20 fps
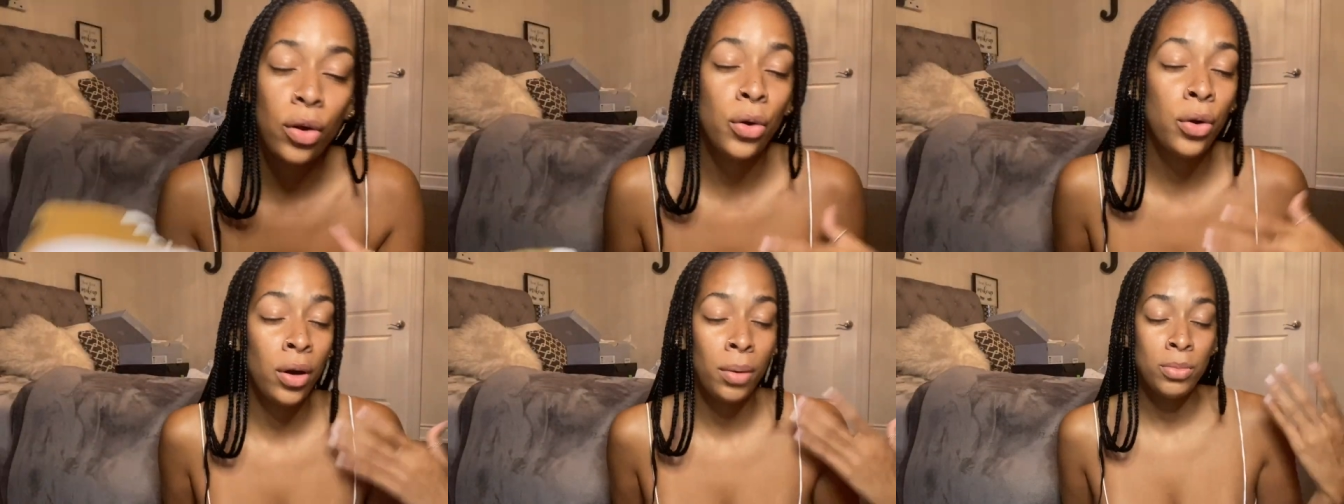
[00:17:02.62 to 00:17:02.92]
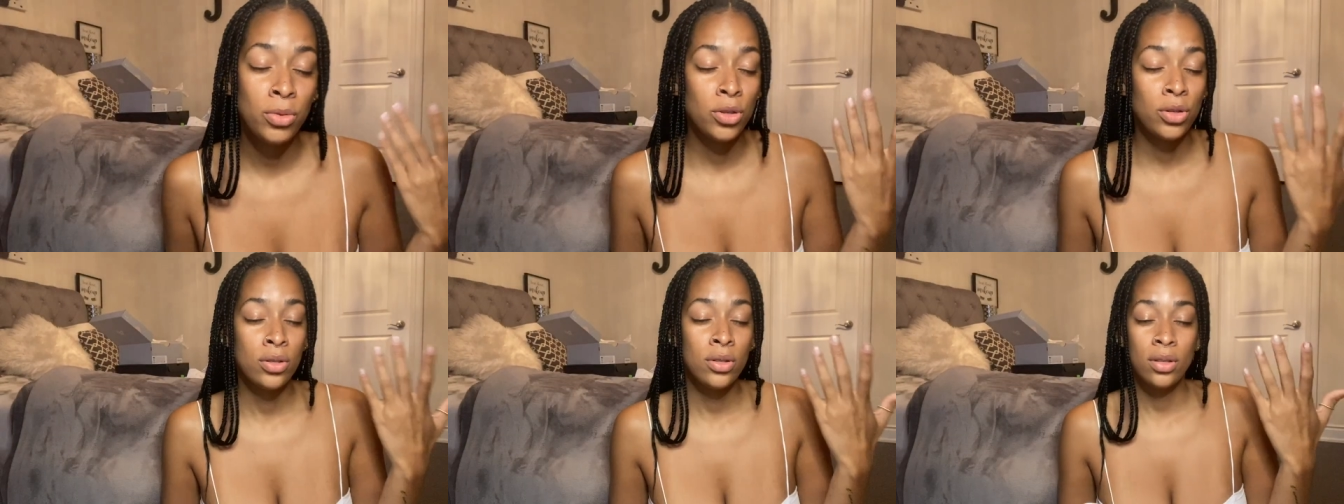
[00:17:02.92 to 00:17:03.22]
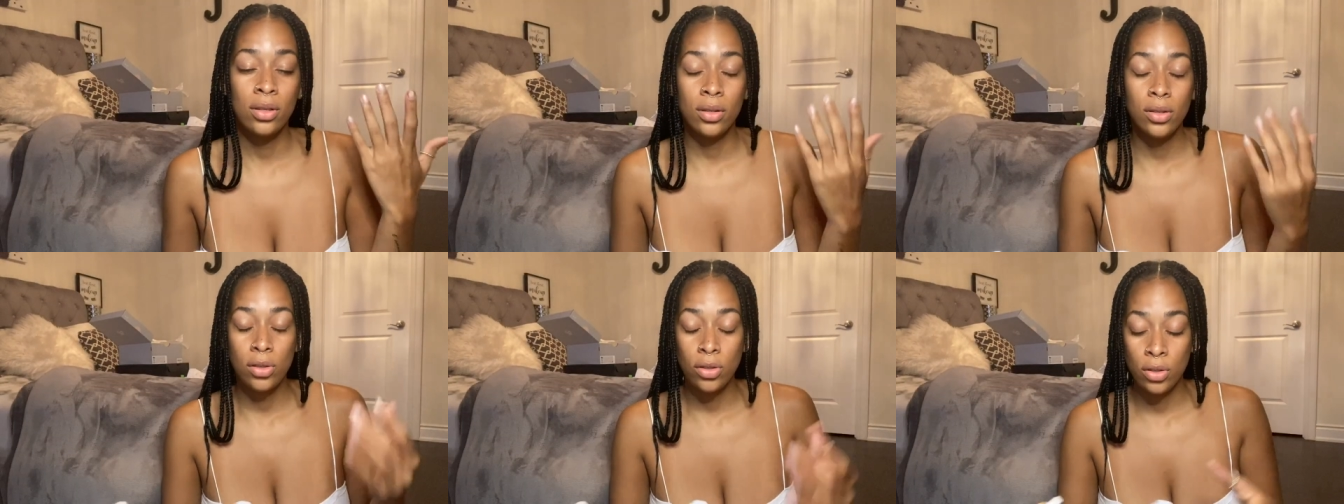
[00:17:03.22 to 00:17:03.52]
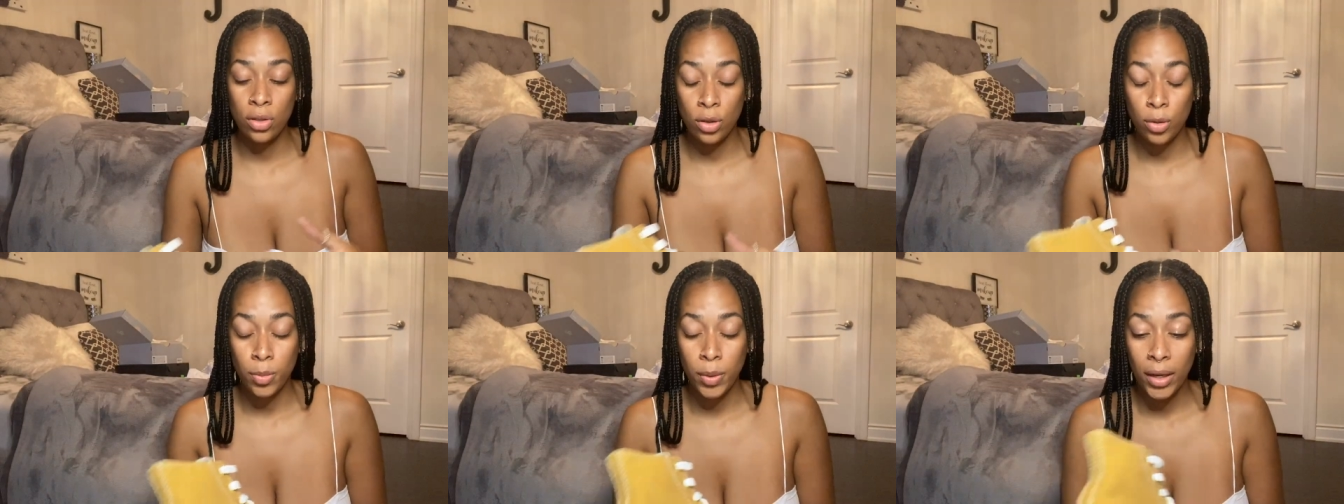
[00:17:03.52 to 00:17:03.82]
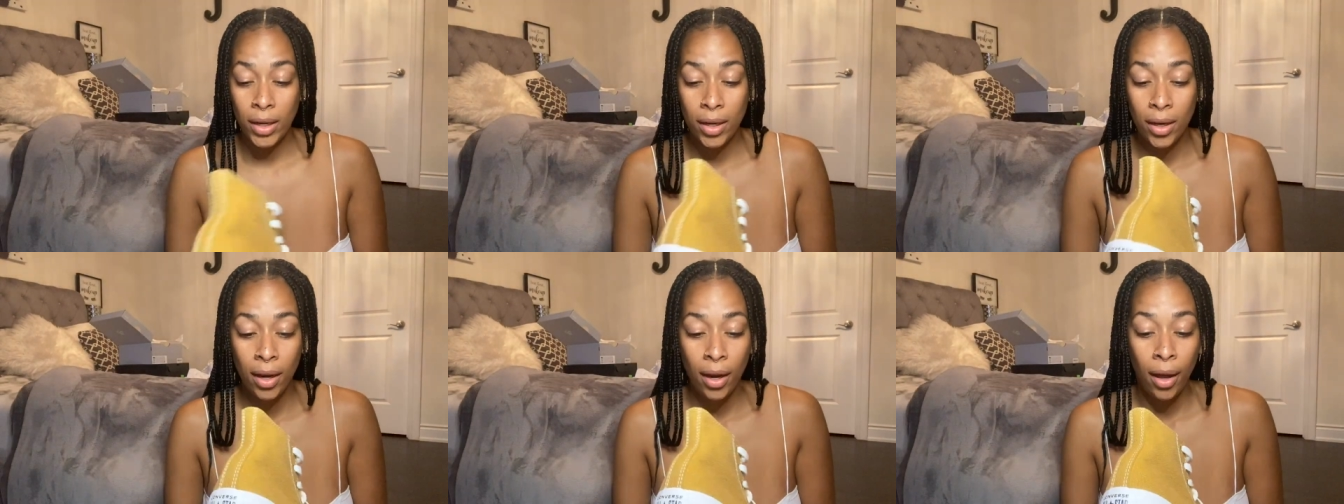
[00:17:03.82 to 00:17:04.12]
or i'm just
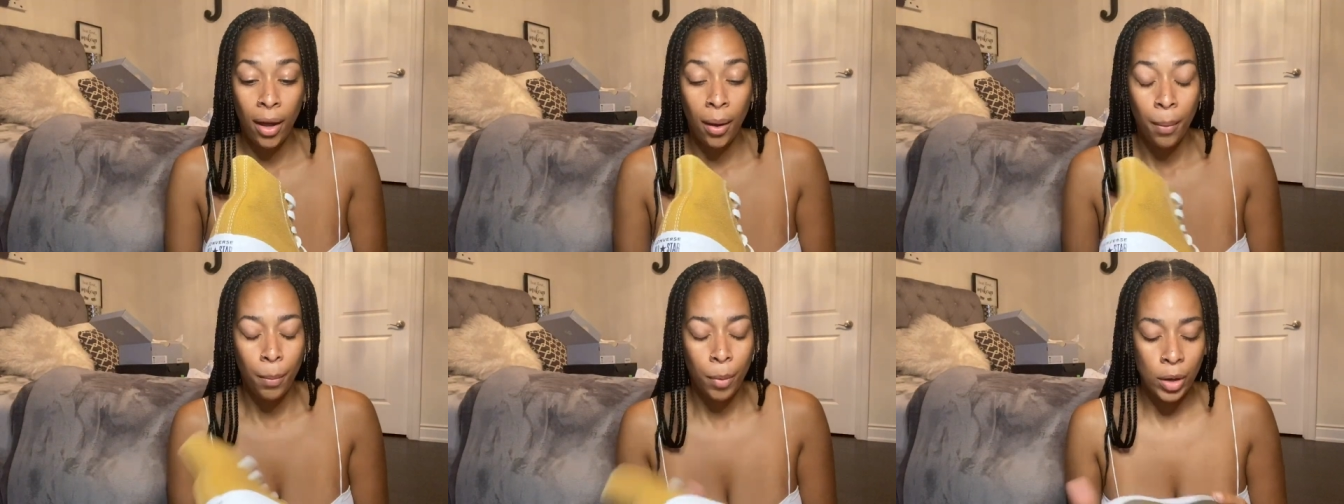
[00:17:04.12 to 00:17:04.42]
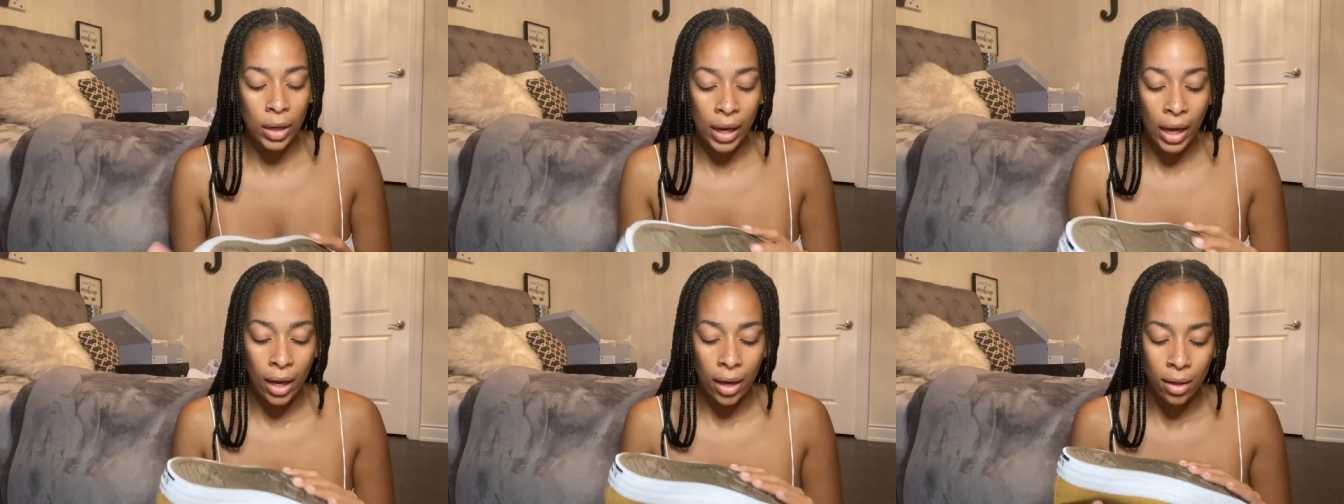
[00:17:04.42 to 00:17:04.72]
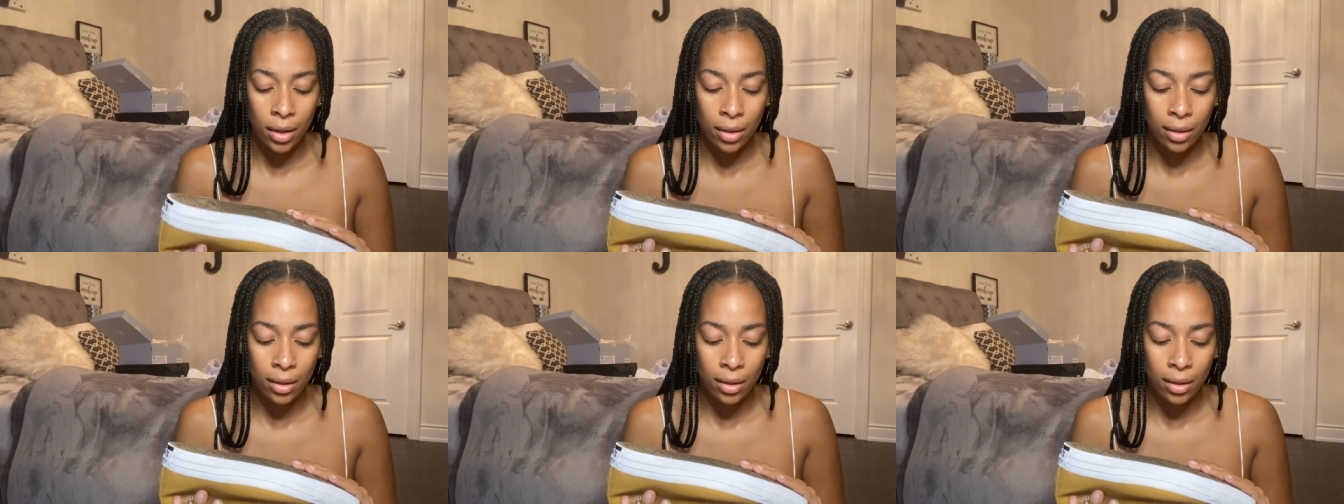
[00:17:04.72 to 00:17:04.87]
stupid but yeah